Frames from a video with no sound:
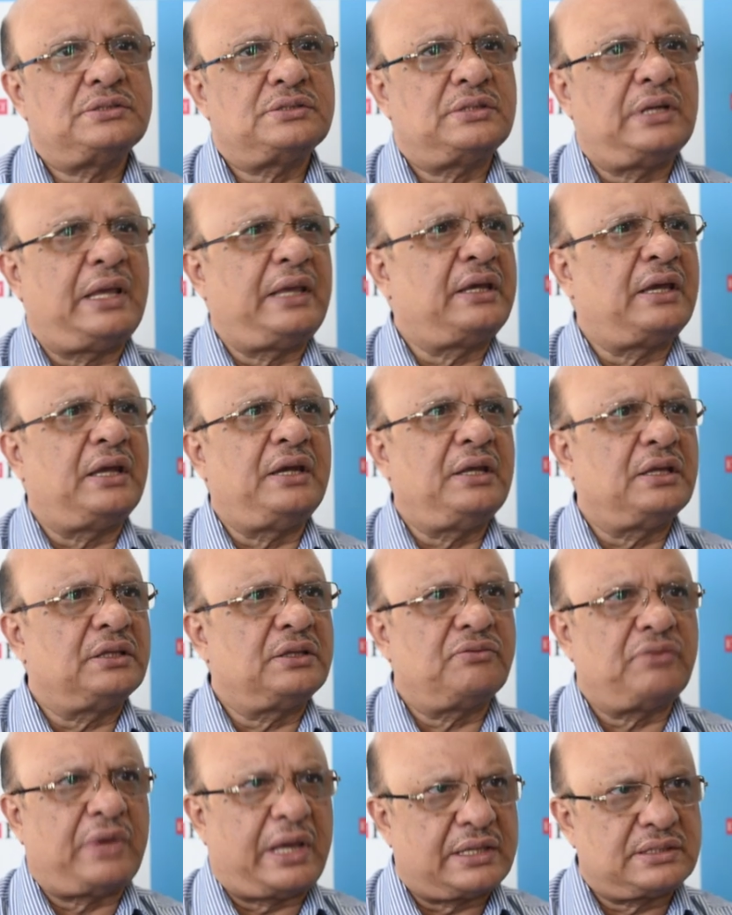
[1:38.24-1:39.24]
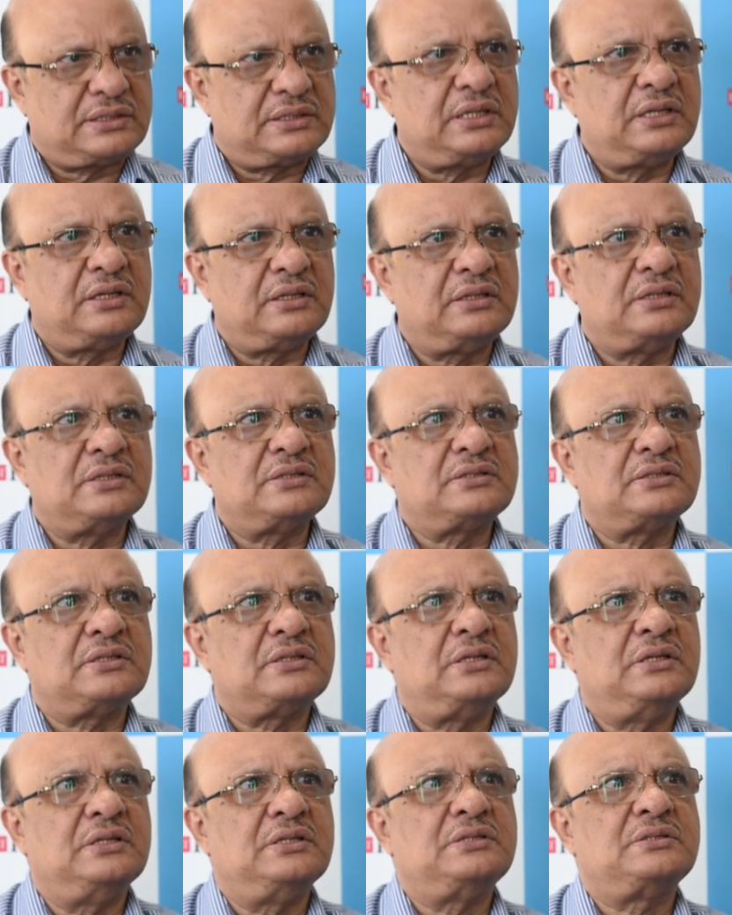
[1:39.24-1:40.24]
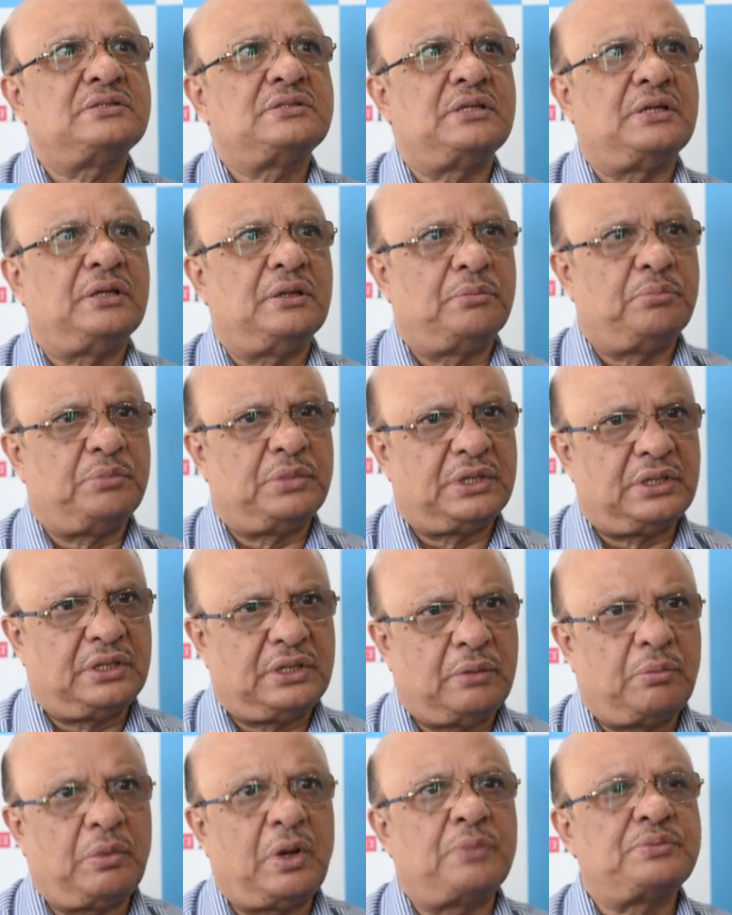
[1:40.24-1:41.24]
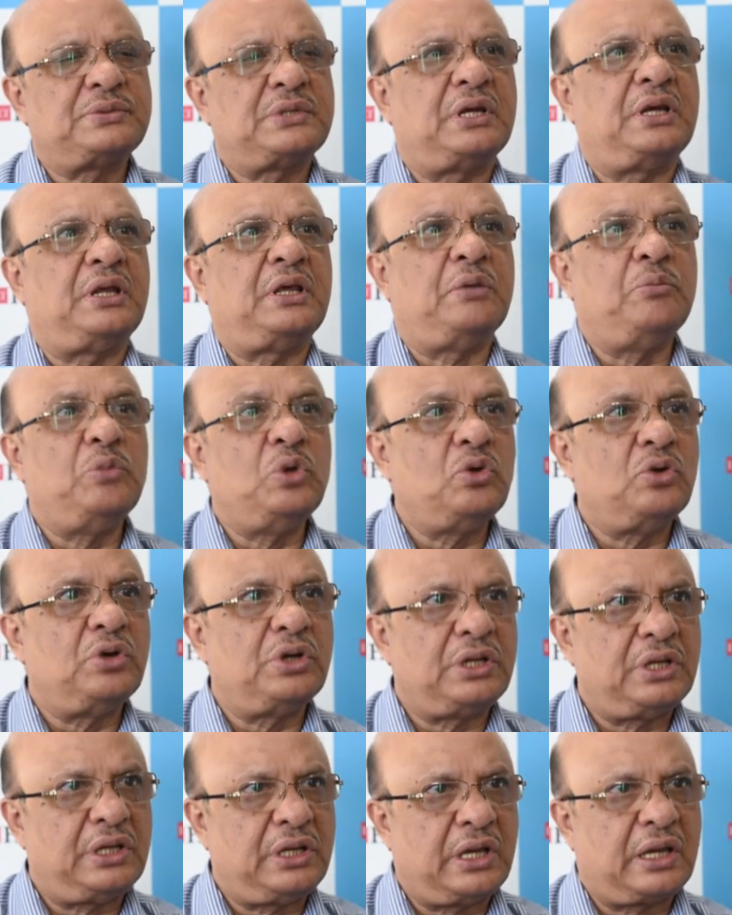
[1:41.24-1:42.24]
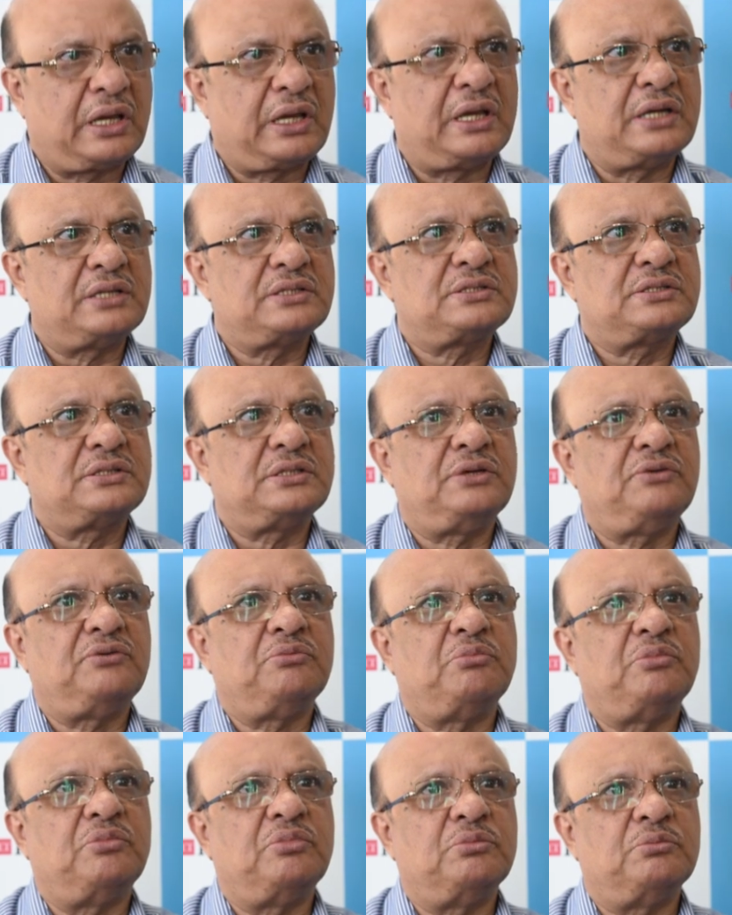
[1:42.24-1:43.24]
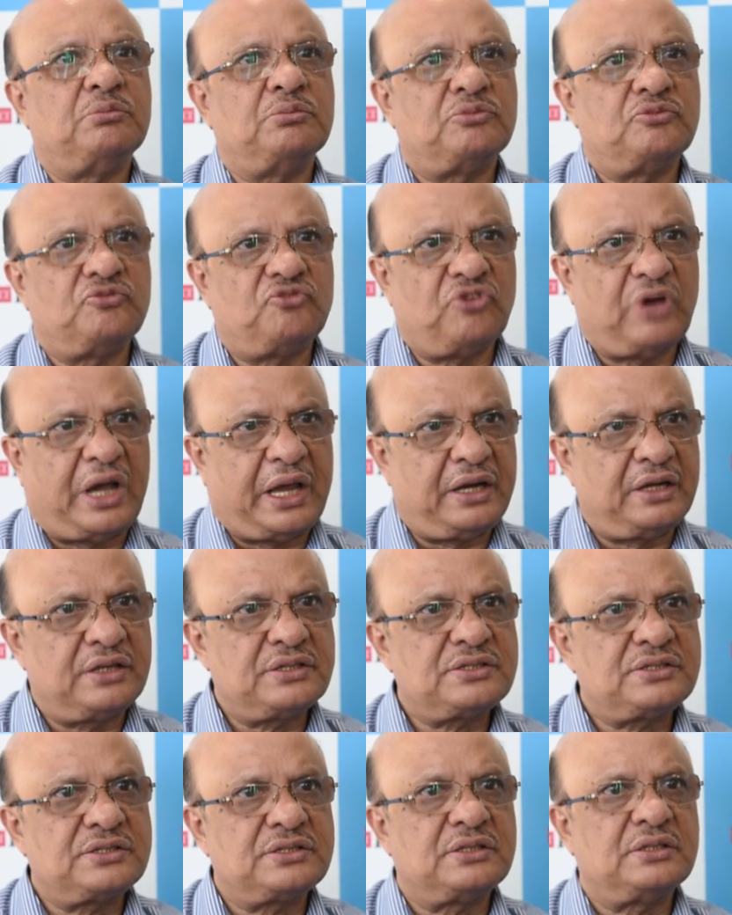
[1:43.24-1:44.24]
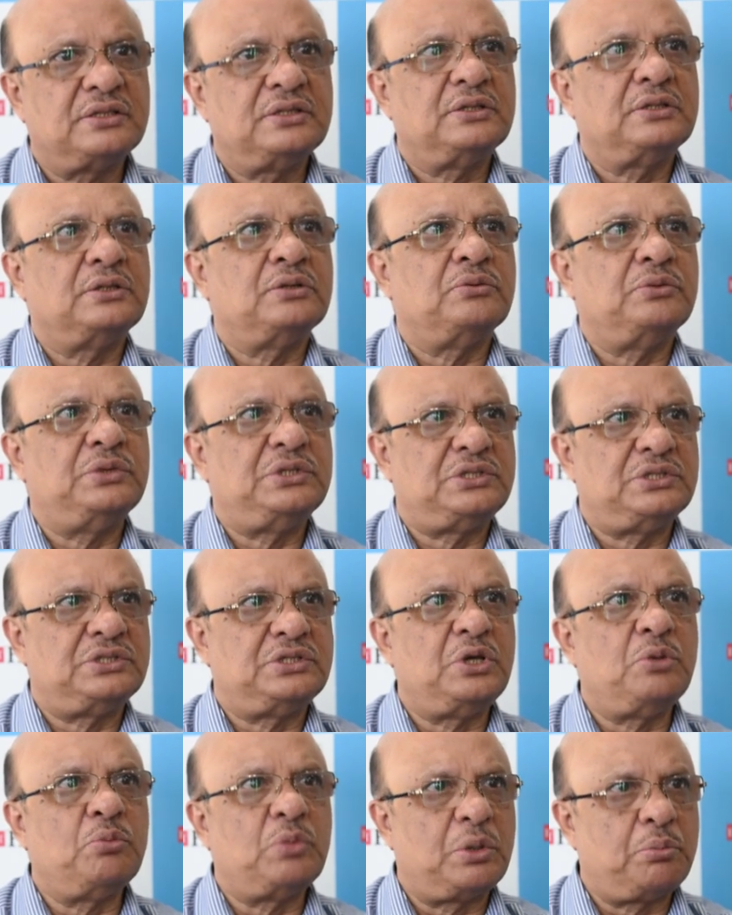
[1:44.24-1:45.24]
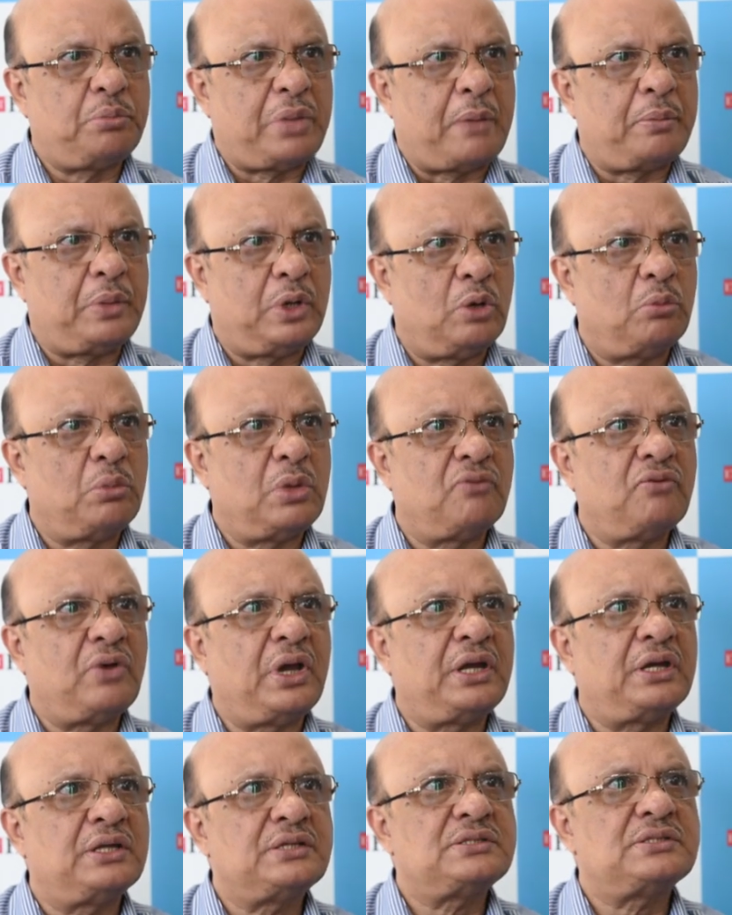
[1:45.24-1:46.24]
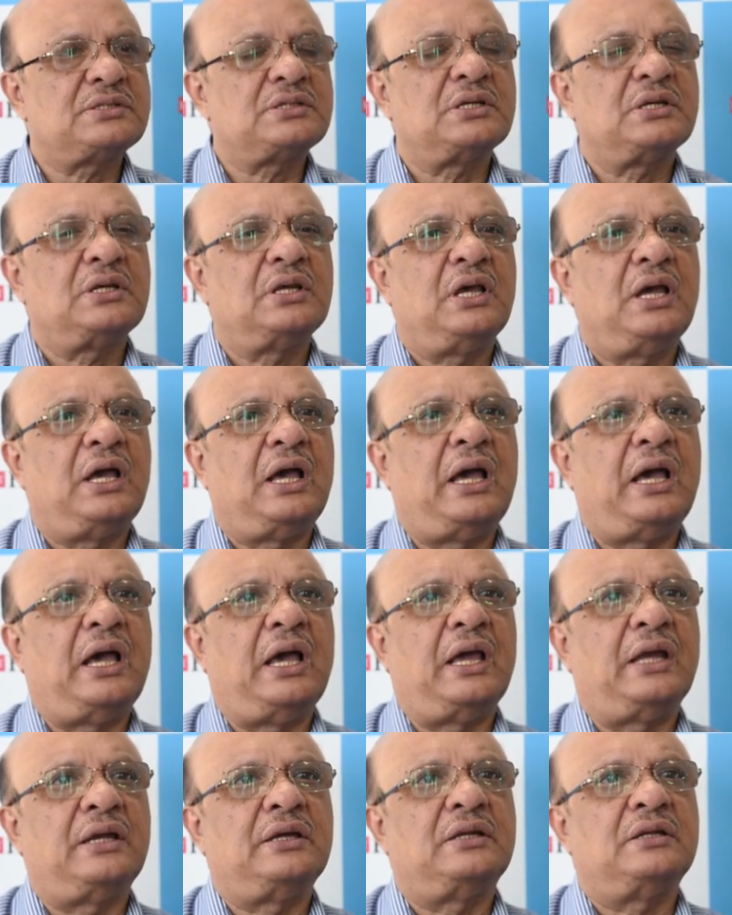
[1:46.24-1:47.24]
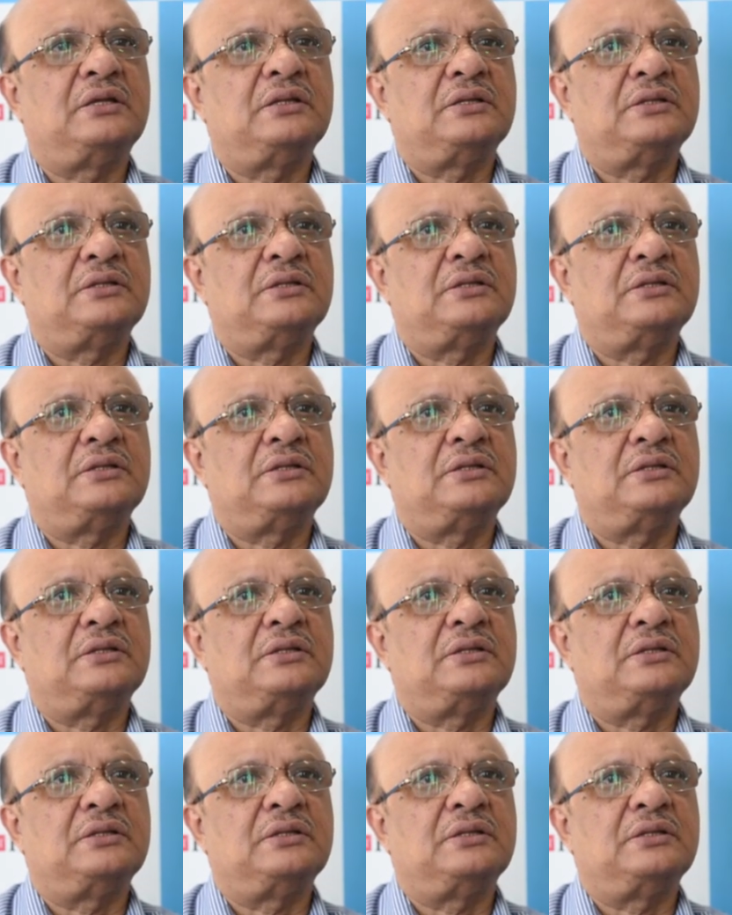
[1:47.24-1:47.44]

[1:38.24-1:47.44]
Like any other vaccine, this is develops an immunity against the virus, which is human papilloma virus, and